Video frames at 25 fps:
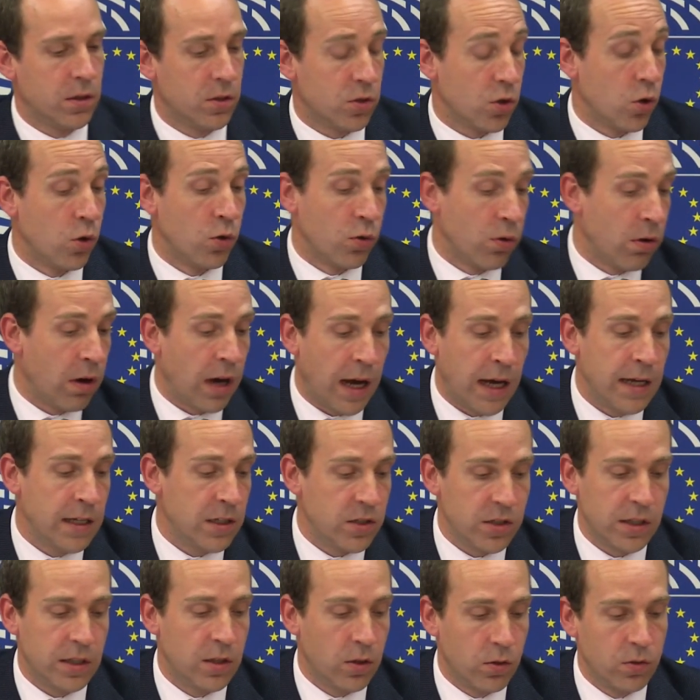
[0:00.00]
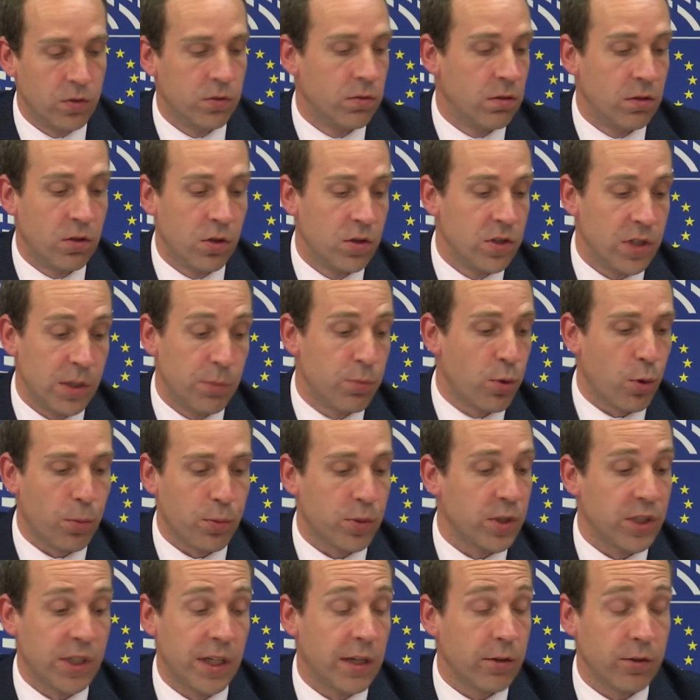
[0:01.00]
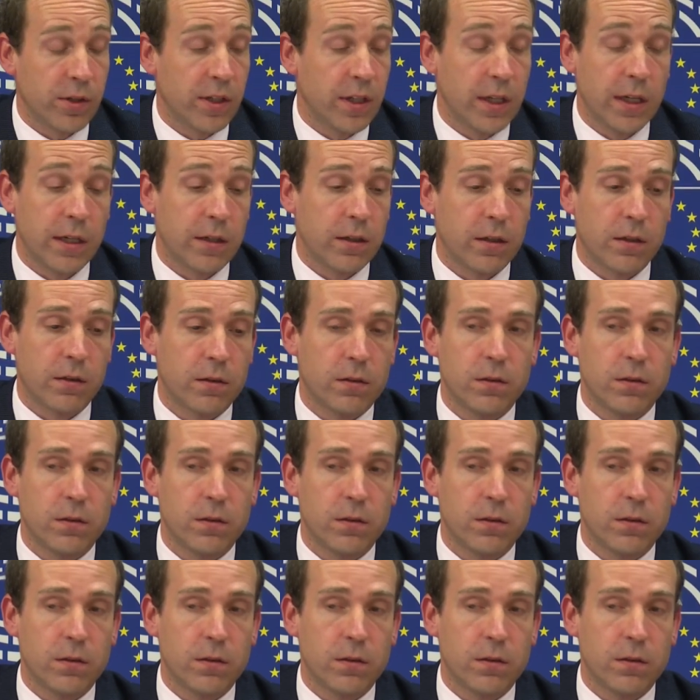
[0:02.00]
So I don't see proportionality there.